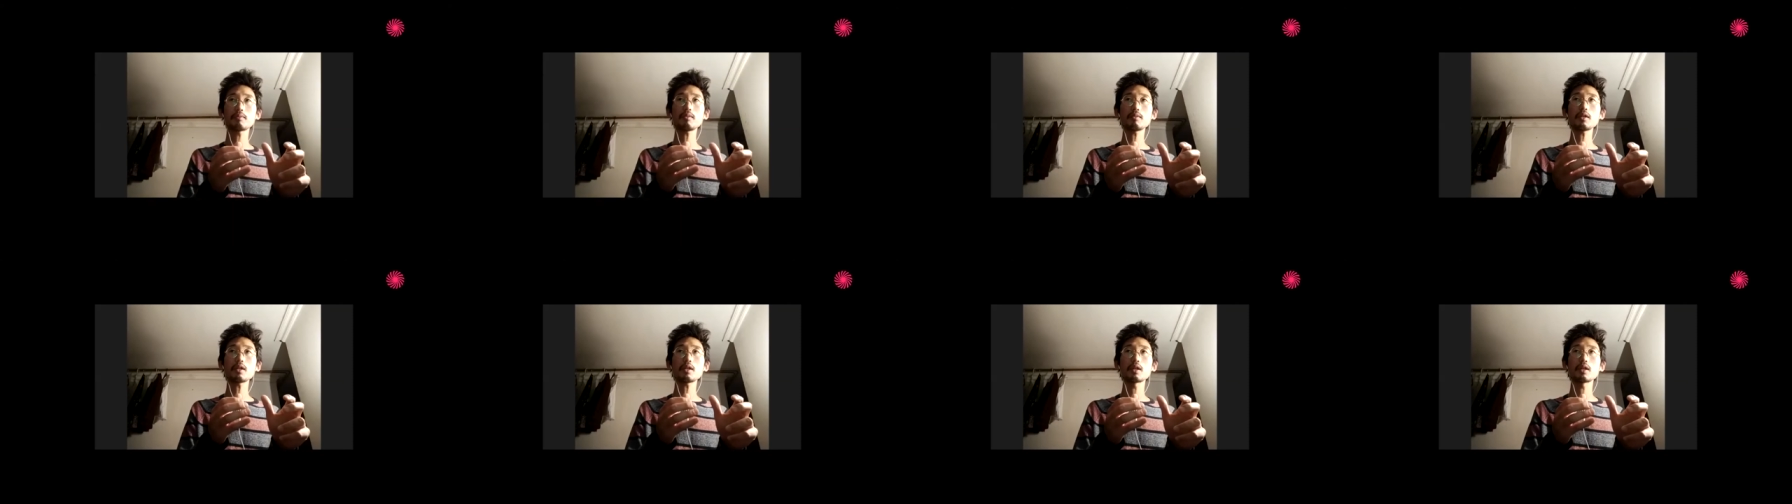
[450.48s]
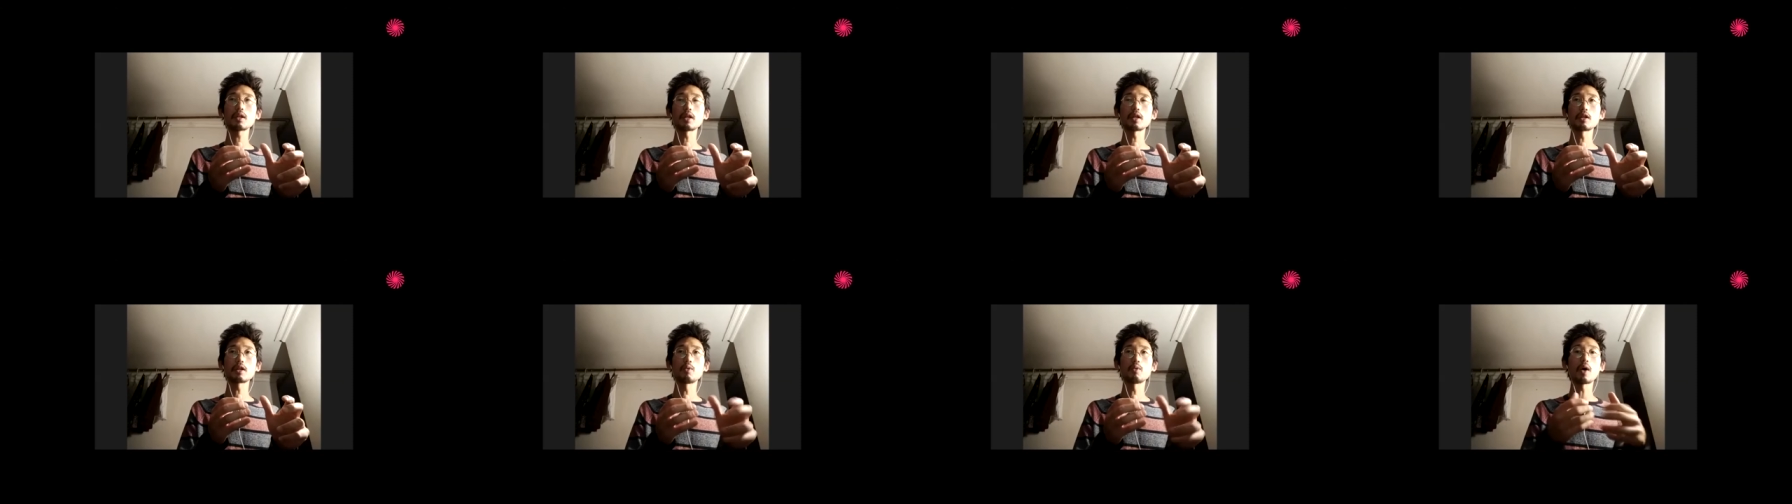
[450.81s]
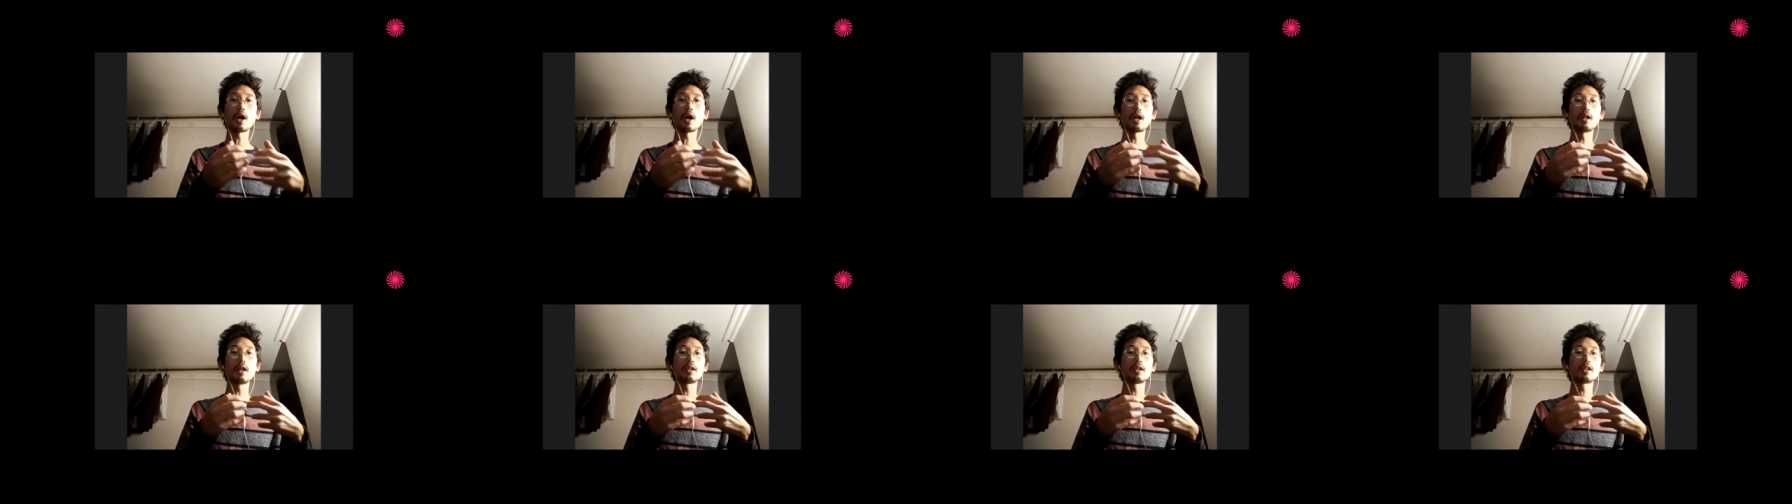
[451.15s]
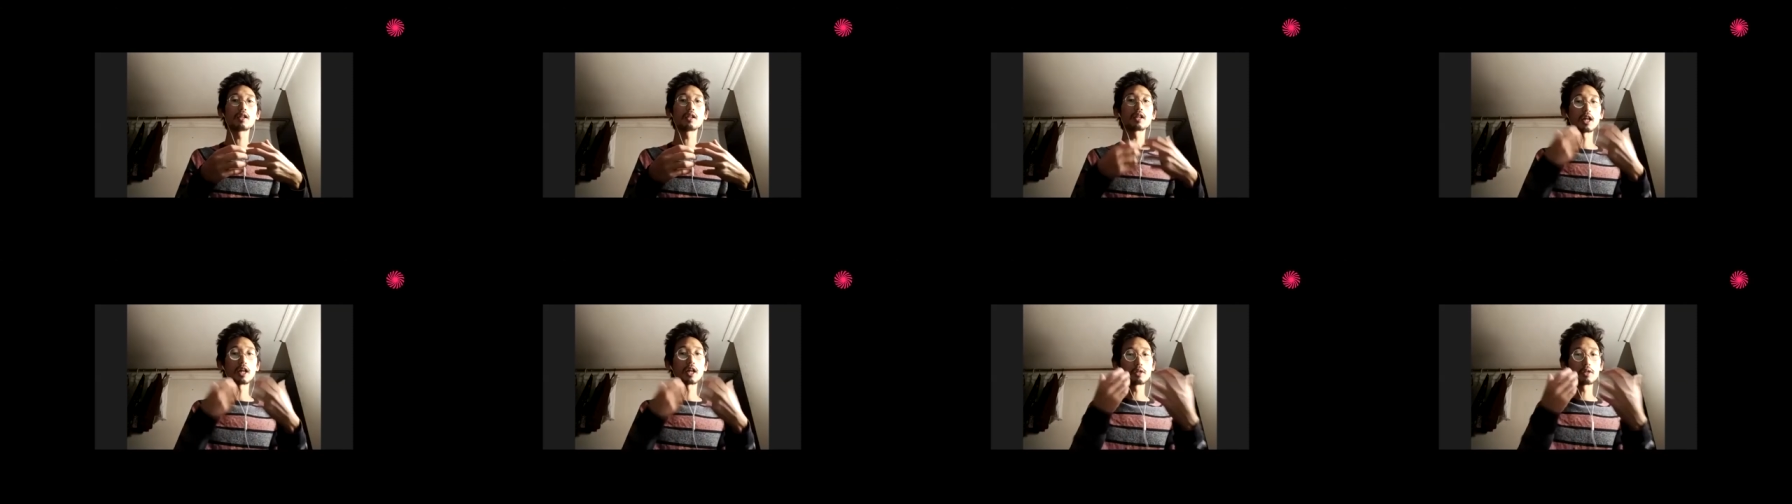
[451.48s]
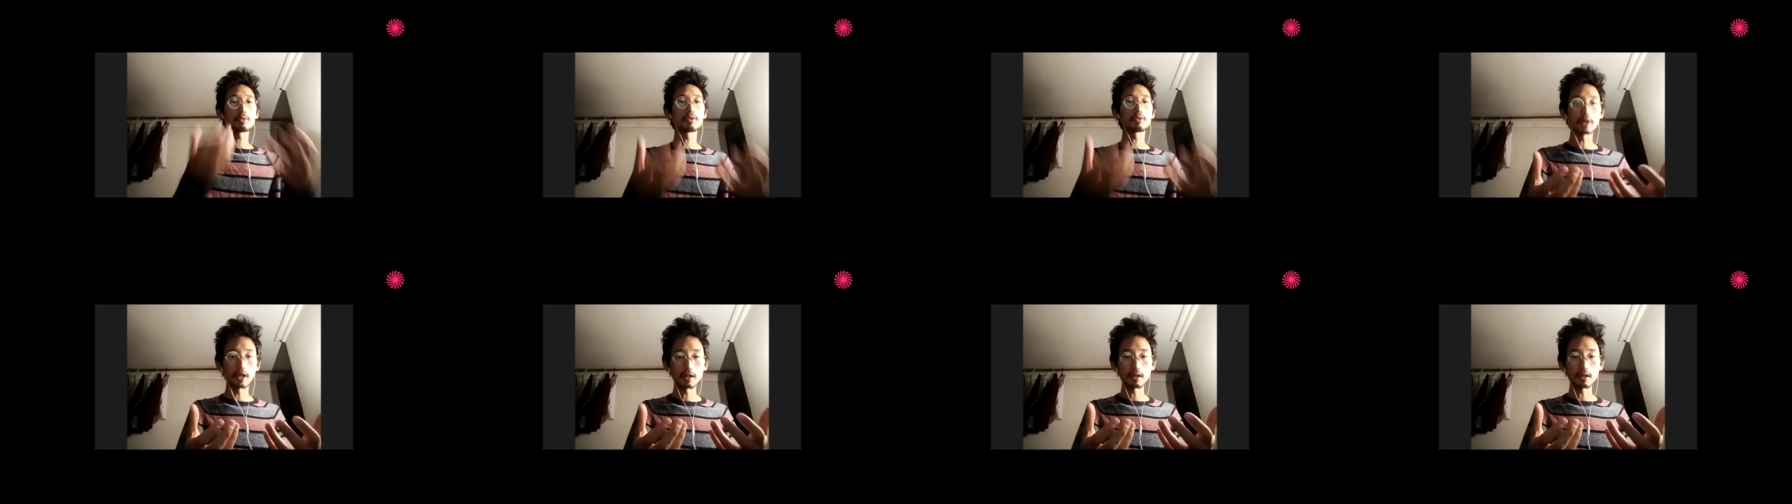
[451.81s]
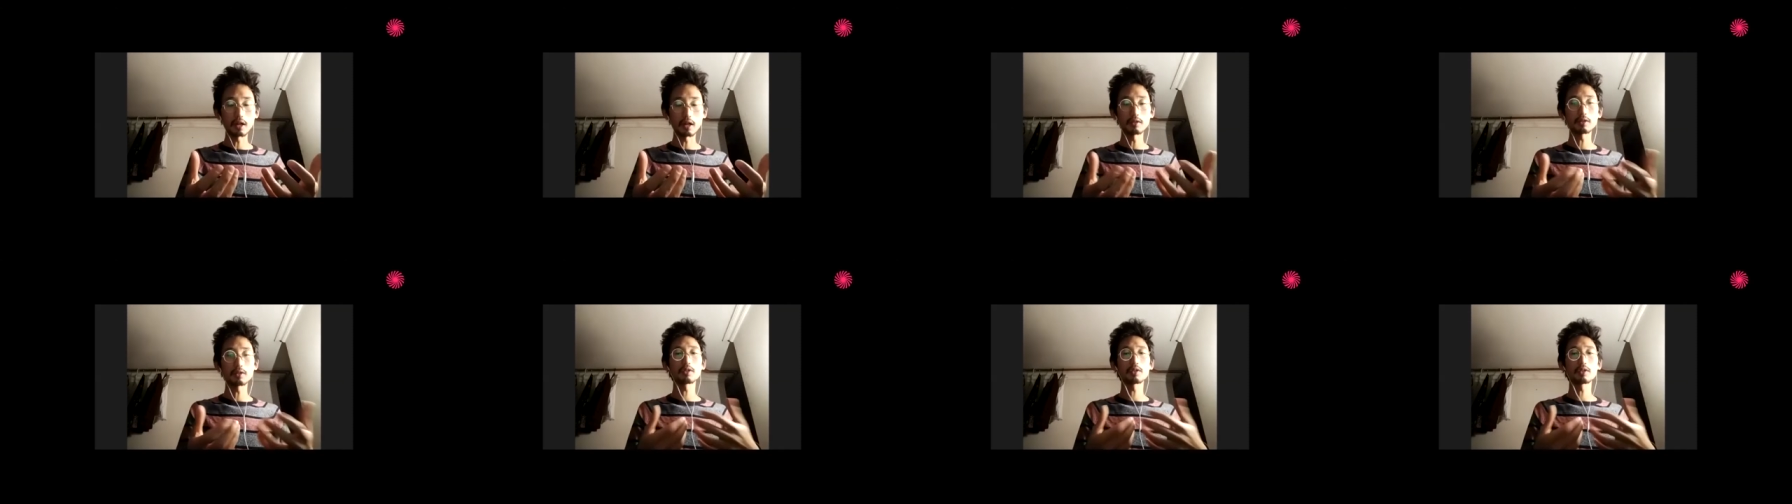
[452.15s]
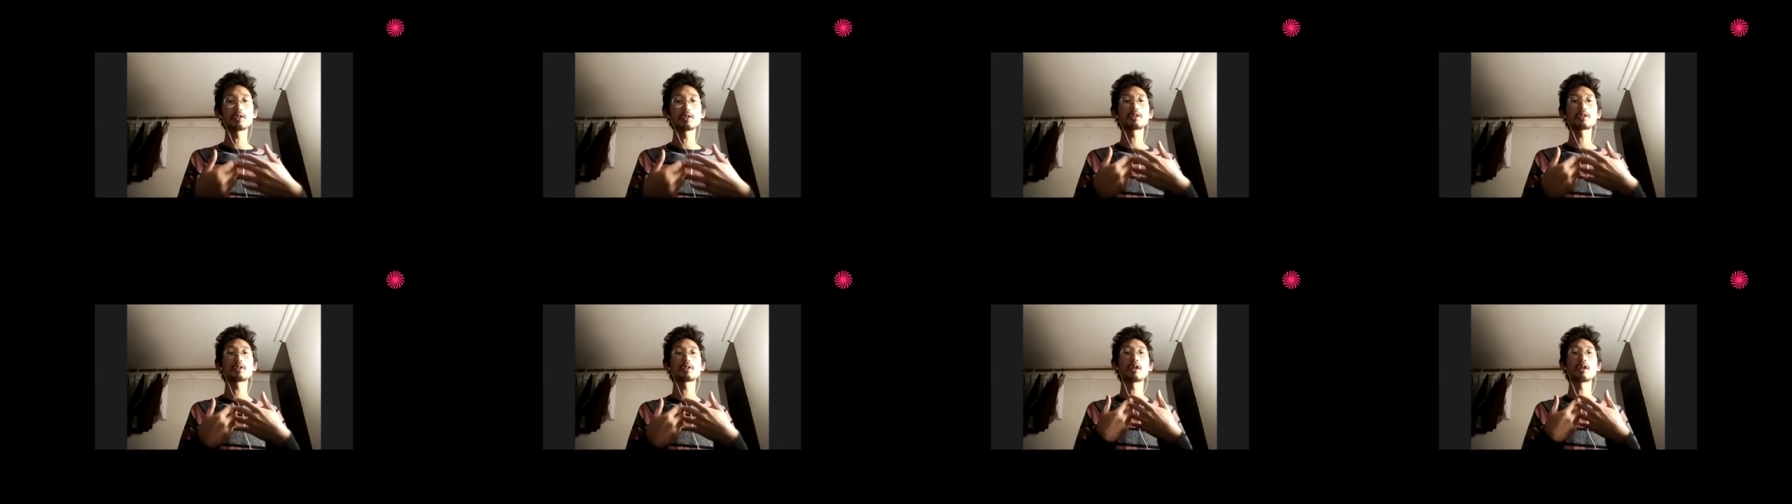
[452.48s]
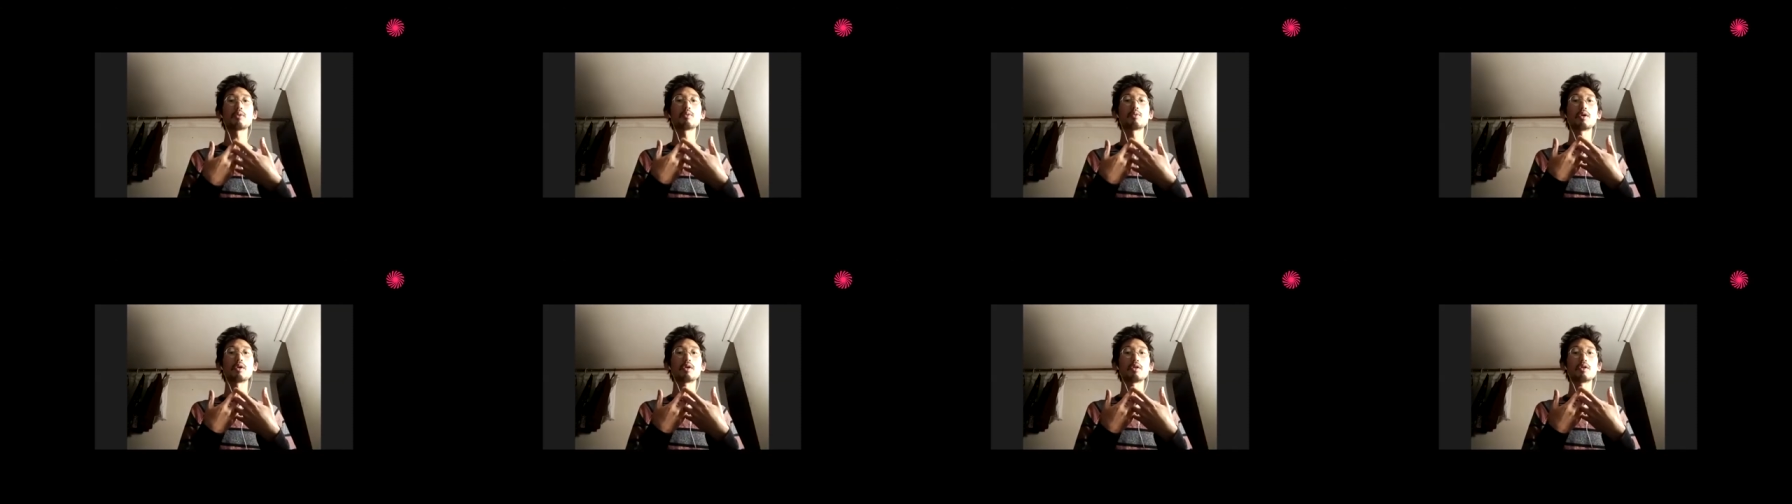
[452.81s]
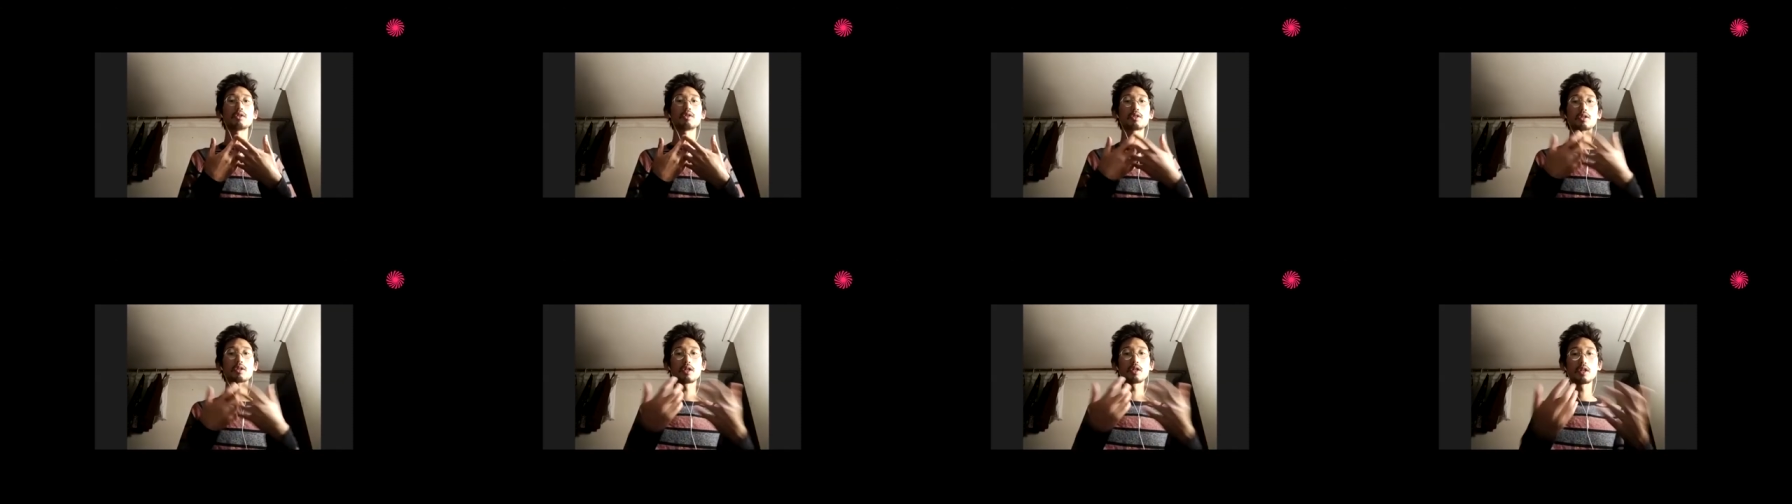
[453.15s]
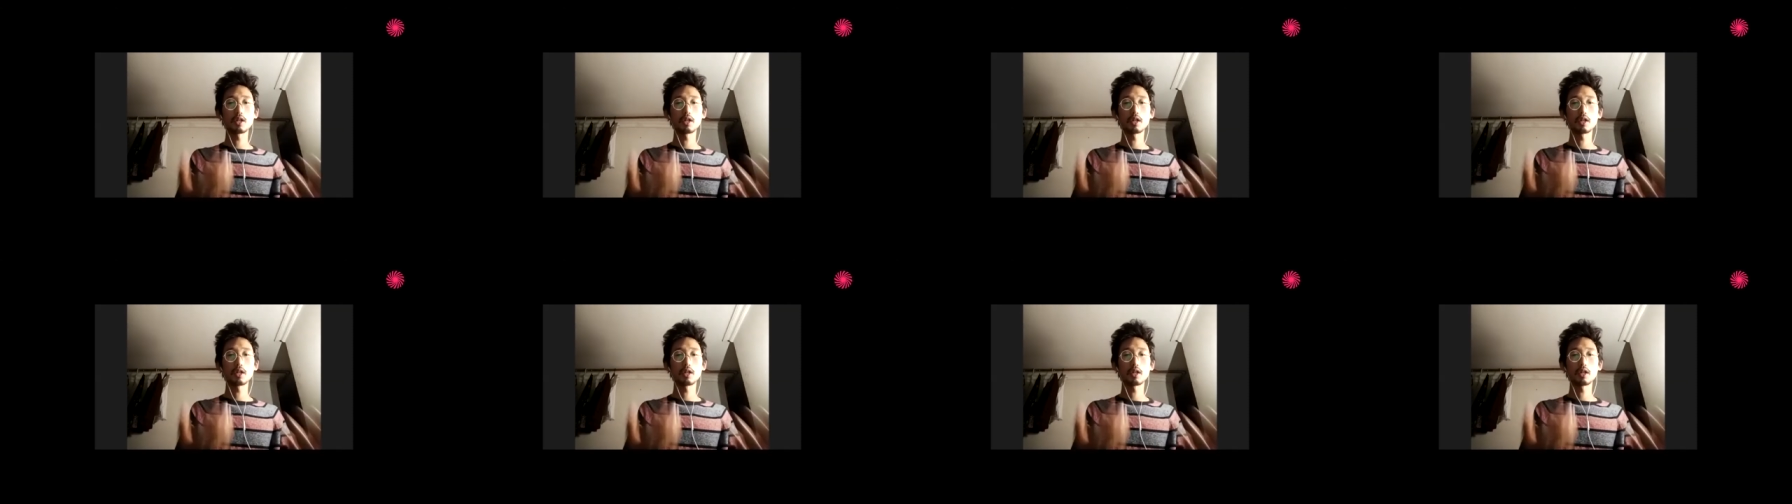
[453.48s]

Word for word: like a, what kind of encounters I want